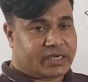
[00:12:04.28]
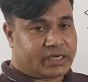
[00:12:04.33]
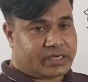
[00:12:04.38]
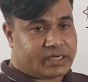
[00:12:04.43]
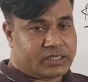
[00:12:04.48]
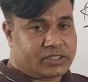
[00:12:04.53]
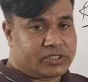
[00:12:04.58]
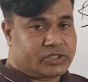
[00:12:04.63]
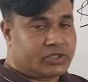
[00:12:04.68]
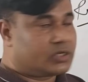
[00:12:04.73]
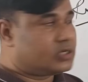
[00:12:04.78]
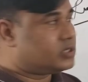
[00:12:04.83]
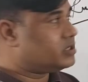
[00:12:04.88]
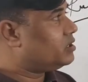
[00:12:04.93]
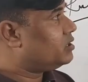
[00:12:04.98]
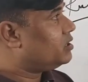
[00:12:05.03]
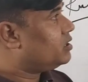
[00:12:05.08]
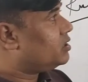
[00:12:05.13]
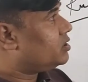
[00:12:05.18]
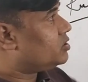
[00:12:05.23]
attention
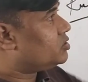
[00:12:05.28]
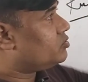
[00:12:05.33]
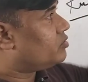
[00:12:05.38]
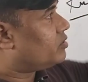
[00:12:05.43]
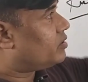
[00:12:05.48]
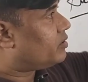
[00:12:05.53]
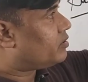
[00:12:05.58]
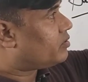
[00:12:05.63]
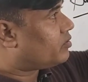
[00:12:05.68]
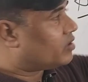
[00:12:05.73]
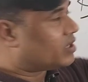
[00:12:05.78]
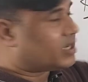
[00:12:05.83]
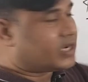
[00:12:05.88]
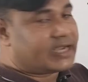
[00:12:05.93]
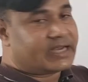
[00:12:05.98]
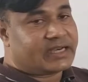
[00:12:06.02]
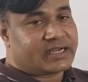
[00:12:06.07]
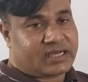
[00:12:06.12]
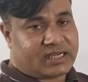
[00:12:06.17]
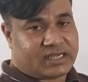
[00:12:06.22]
to our
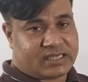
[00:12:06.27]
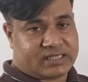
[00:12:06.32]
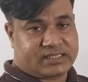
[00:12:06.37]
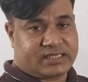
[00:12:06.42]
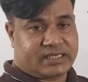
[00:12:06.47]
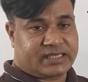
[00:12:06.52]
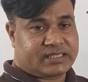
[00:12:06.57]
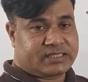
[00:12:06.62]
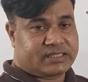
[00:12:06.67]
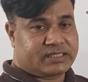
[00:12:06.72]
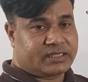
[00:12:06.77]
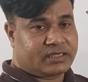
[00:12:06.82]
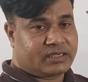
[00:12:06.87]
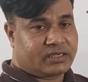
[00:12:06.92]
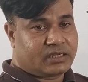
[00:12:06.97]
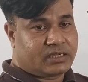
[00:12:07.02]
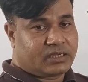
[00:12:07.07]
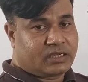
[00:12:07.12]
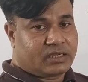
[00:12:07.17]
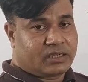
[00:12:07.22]
online classes,
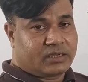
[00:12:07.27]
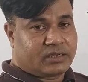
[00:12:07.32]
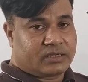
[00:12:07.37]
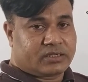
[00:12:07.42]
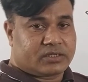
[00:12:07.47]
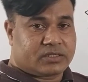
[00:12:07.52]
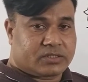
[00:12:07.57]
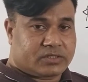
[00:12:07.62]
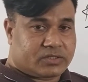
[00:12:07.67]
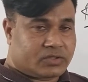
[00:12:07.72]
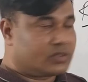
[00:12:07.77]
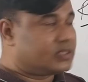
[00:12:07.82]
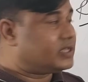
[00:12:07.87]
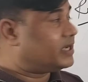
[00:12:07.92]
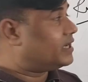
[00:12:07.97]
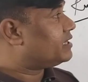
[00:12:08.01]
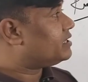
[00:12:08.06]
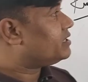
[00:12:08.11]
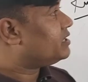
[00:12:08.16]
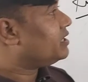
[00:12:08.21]
so
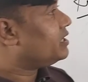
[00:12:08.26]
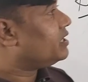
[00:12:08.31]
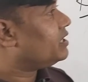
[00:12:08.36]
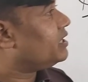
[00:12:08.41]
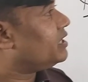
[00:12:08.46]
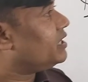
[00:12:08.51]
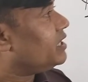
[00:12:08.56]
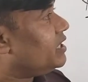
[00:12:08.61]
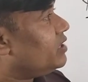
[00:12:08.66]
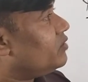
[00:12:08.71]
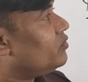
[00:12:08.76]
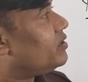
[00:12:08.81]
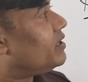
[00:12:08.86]
that you